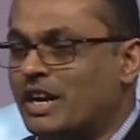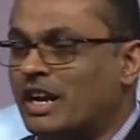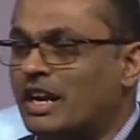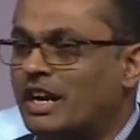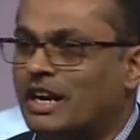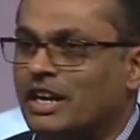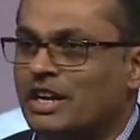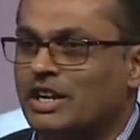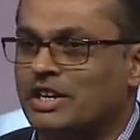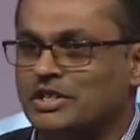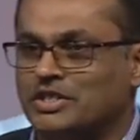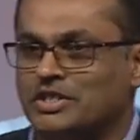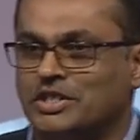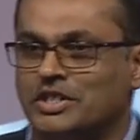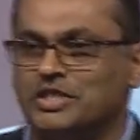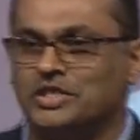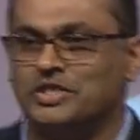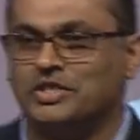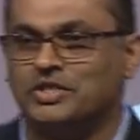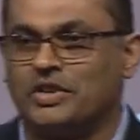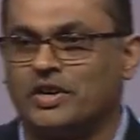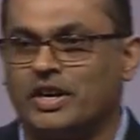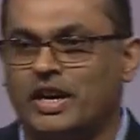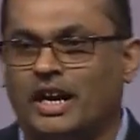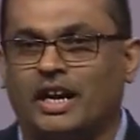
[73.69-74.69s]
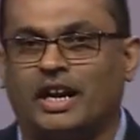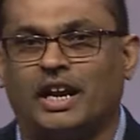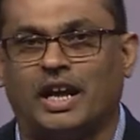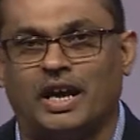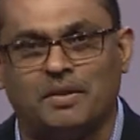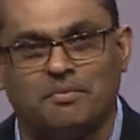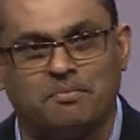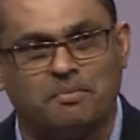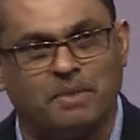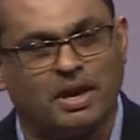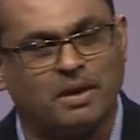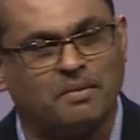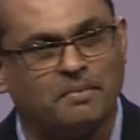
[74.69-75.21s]
intelligence,
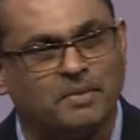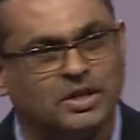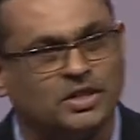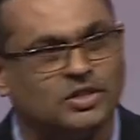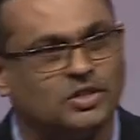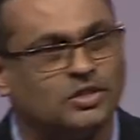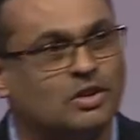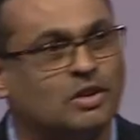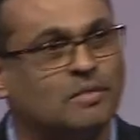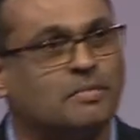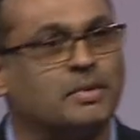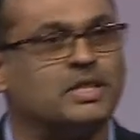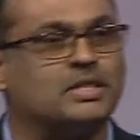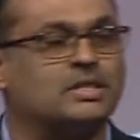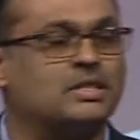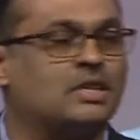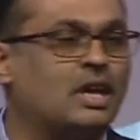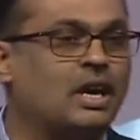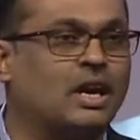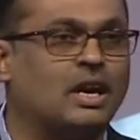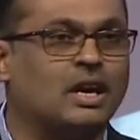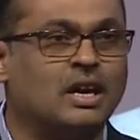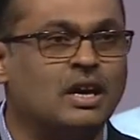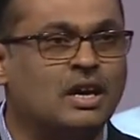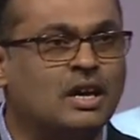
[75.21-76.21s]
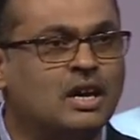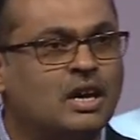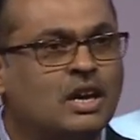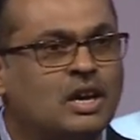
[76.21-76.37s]
real-time payments, domestic,